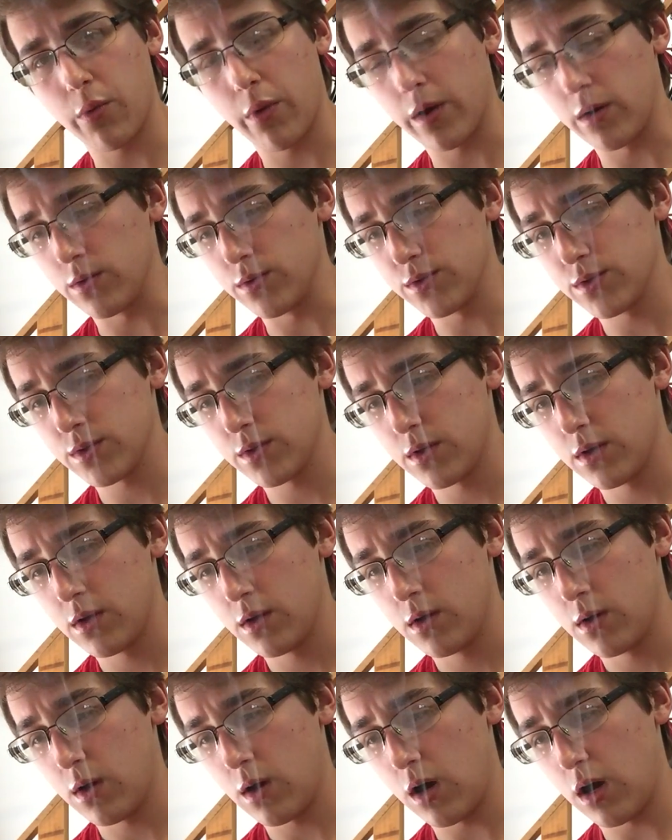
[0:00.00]
Reynolds.
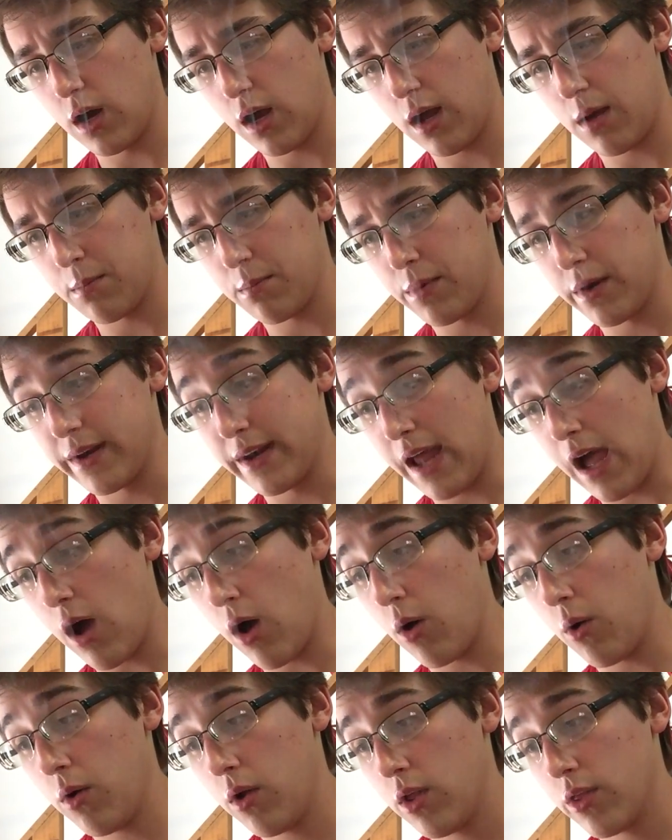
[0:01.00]
But
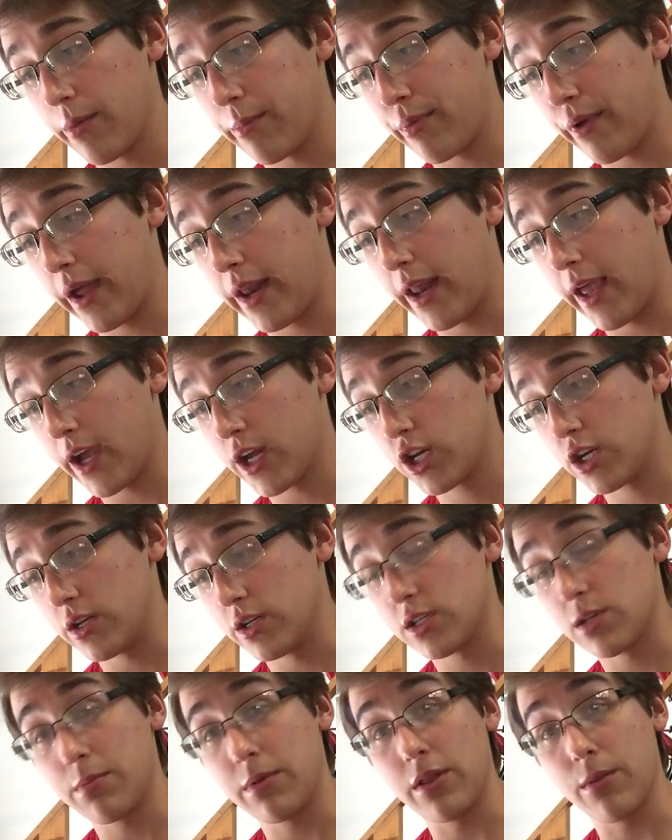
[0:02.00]
now, planned action
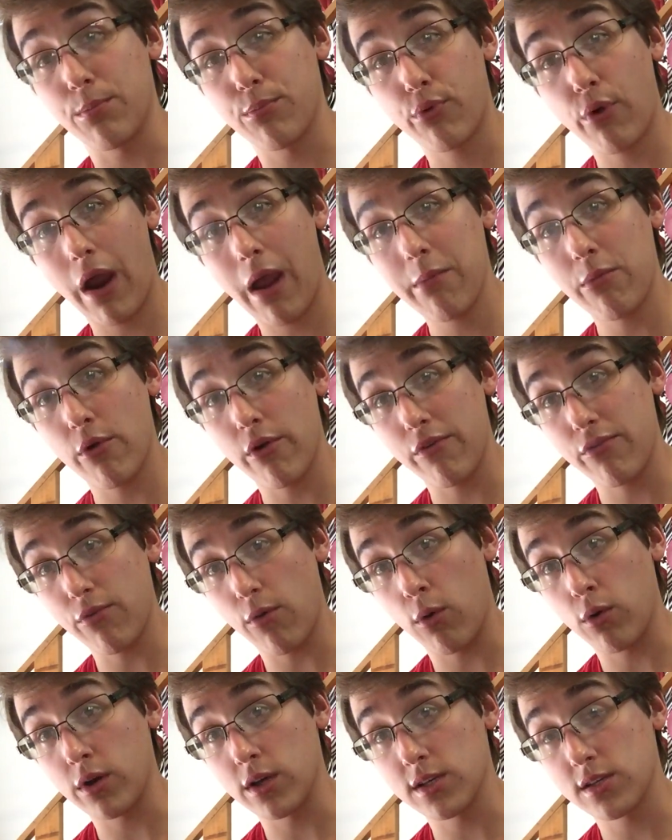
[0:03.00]
is to be the primary
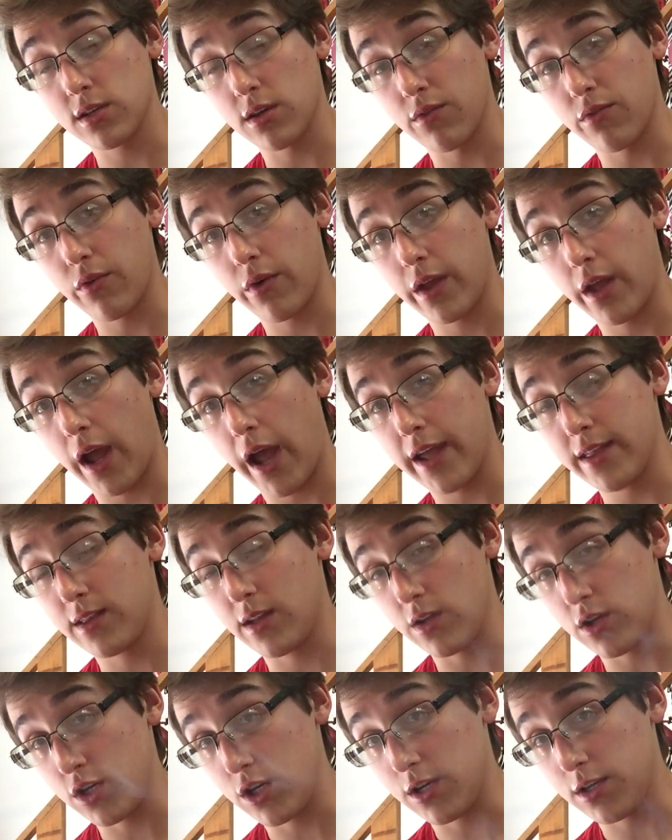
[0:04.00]
focus of
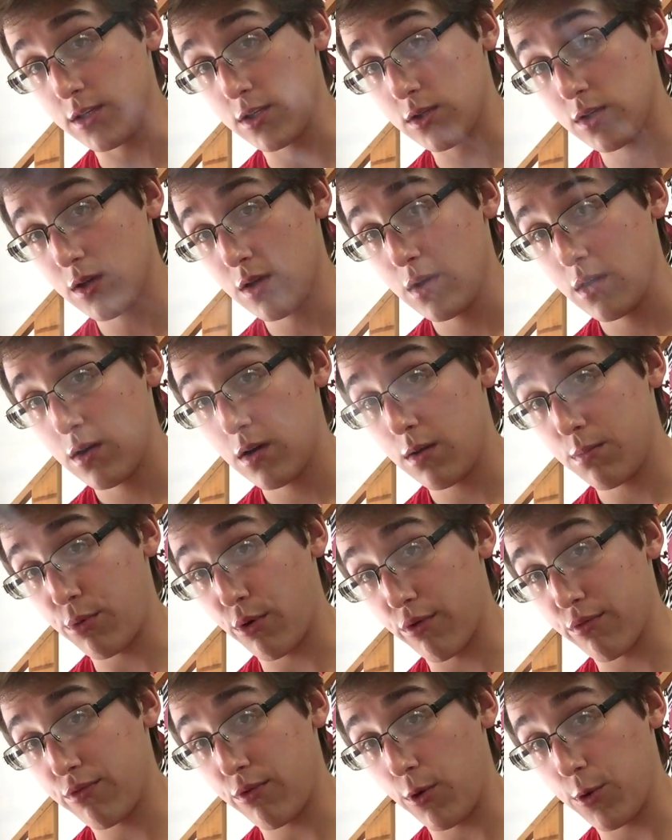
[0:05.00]
ITG's
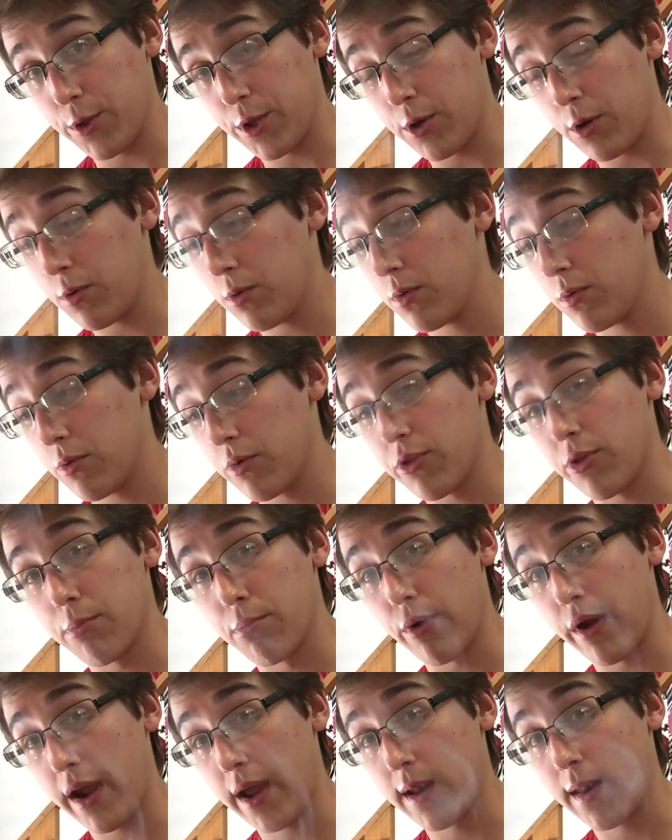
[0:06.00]
portfolio with the
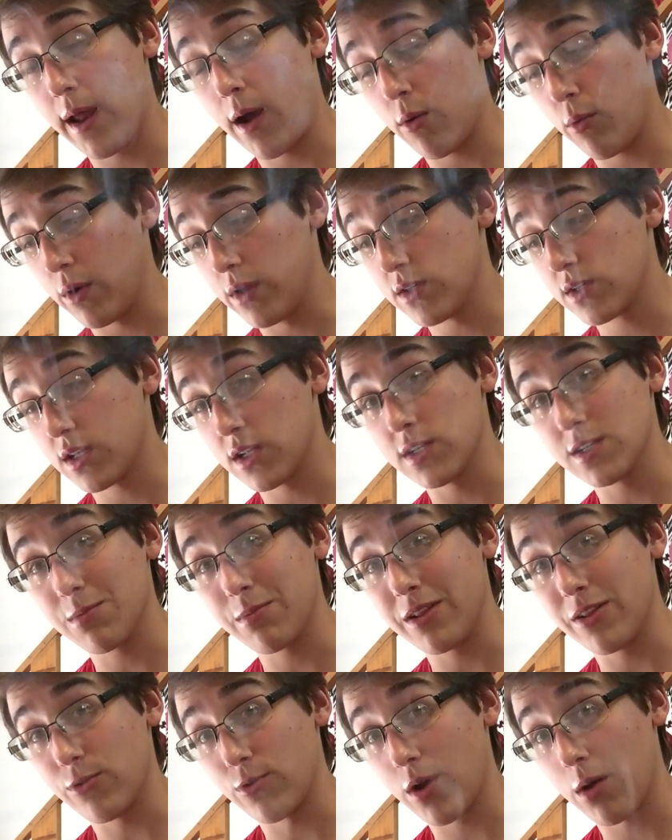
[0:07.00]
brand now. Winston is
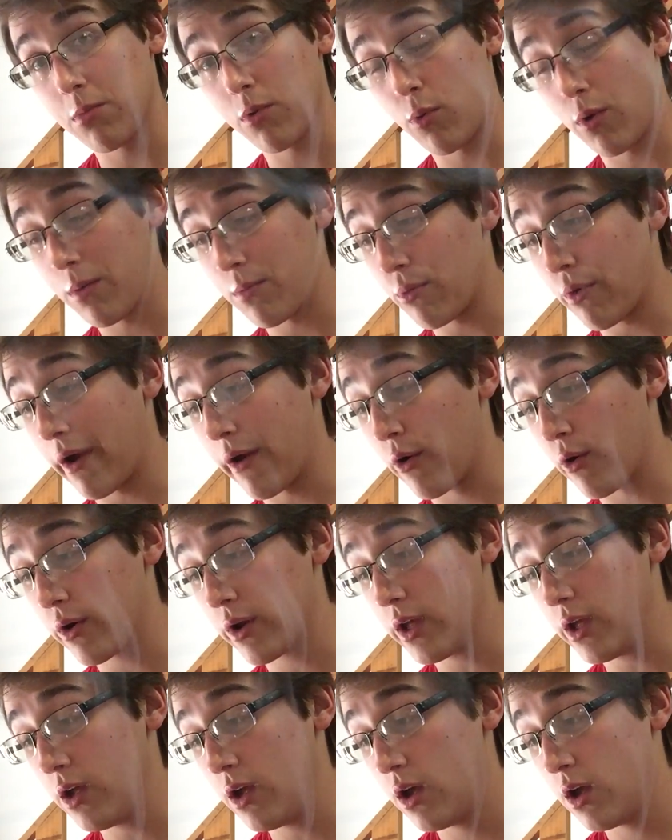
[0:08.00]
going to be their number 1
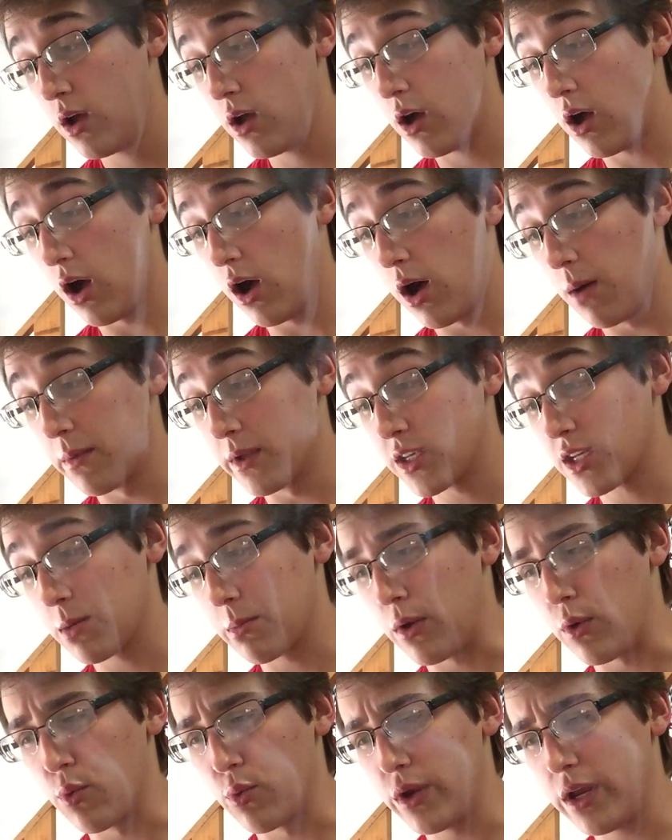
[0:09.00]
priority. It's
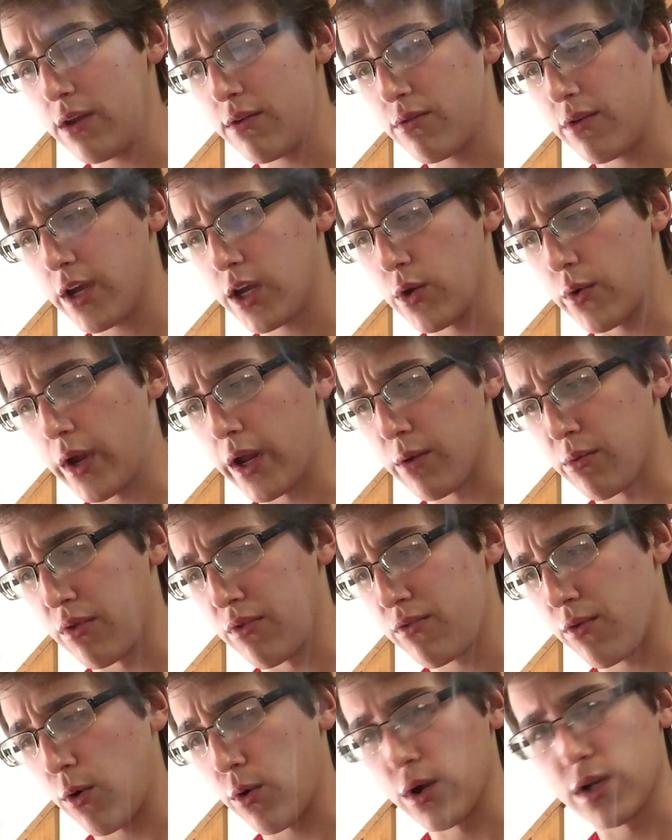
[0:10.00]
going to be reinvigorated
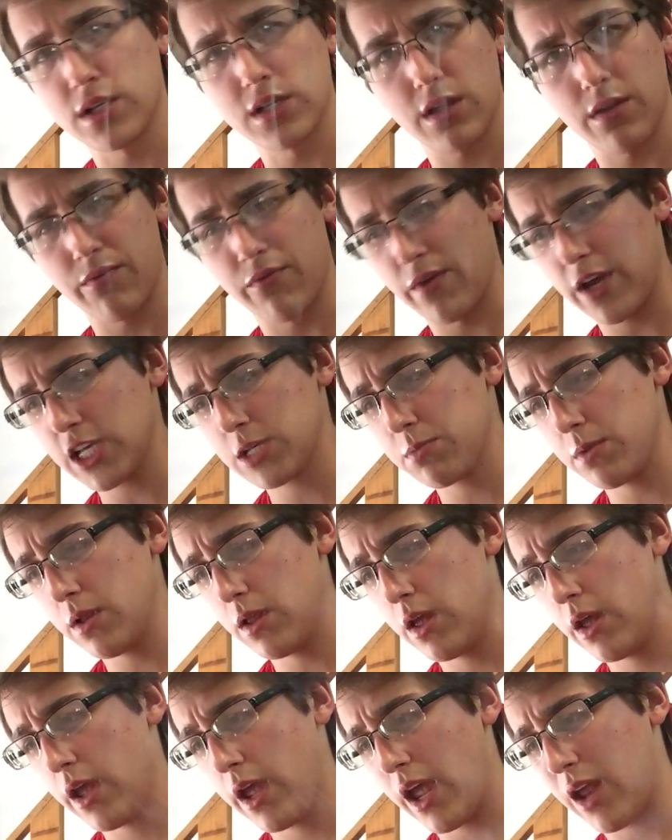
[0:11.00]
with focus and
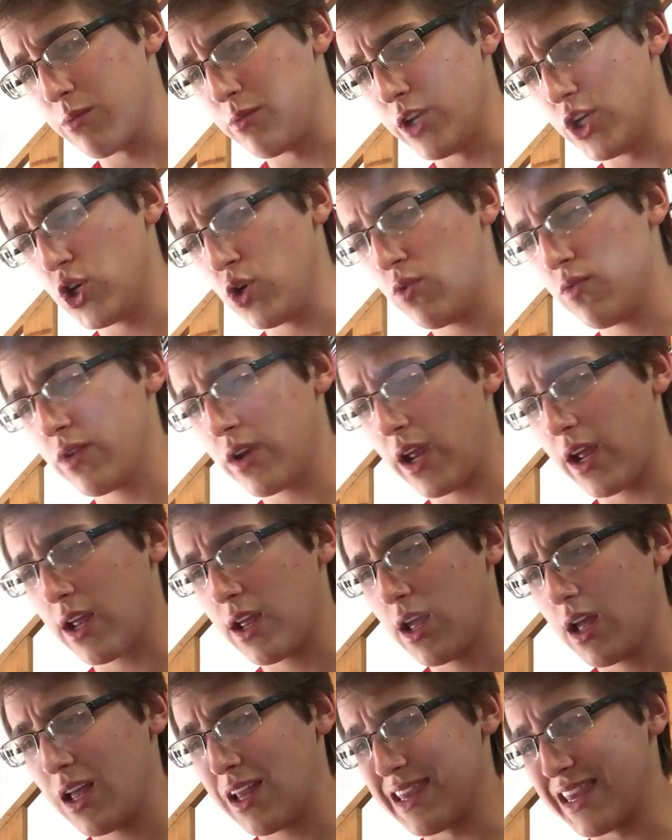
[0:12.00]
investment and rejuvenate
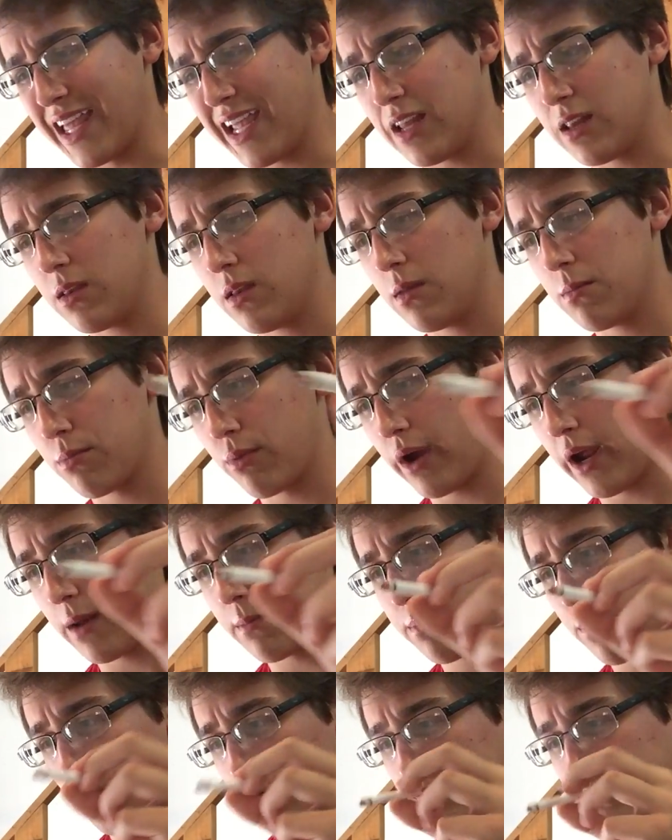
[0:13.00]
latent
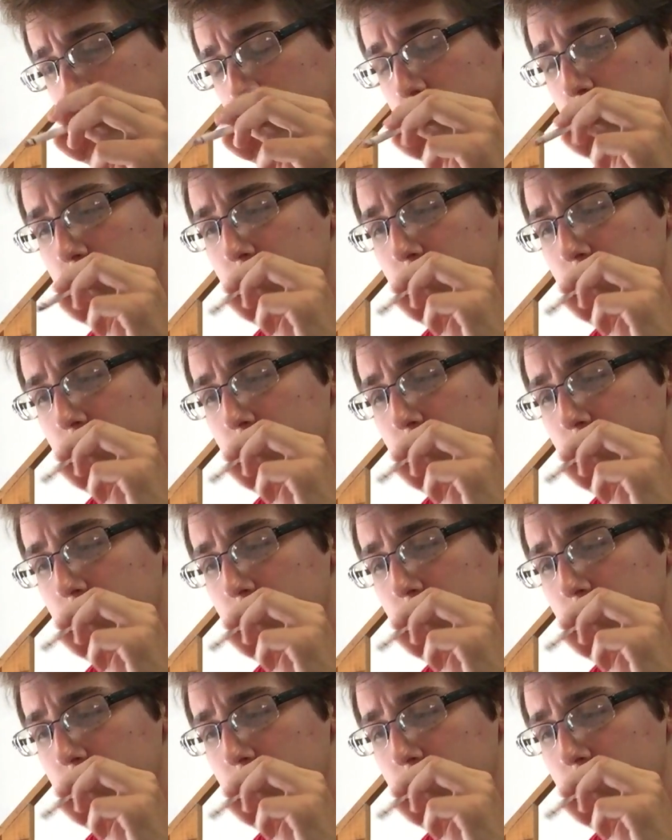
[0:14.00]
brand potent.